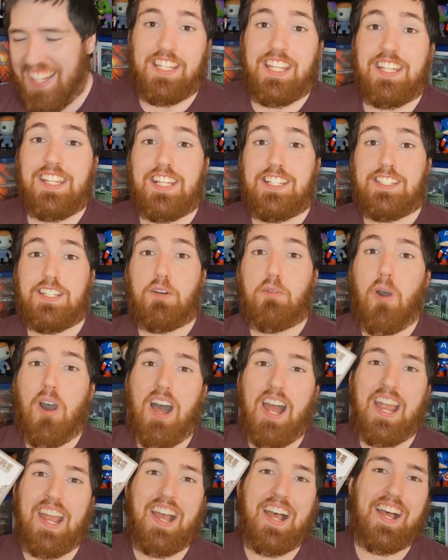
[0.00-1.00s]
And then there's The
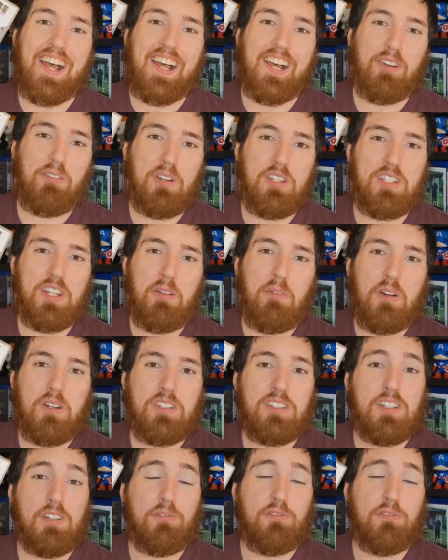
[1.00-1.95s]
Wire, which I watched